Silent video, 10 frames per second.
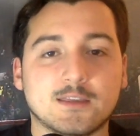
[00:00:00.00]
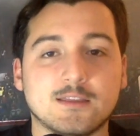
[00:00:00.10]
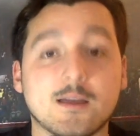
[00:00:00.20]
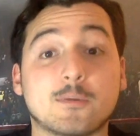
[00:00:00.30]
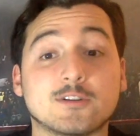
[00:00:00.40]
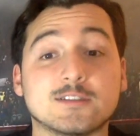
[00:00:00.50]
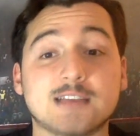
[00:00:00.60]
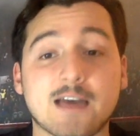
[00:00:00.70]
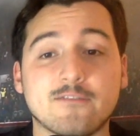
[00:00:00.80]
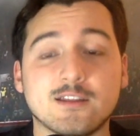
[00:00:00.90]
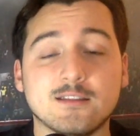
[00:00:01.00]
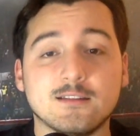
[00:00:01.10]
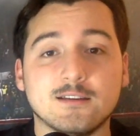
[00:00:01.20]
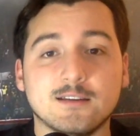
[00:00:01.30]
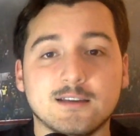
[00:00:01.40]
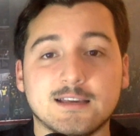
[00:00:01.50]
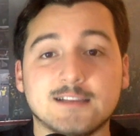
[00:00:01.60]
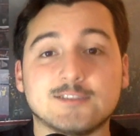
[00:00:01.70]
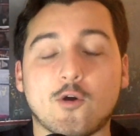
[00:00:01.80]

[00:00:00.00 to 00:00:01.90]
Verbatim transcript: Number 7, his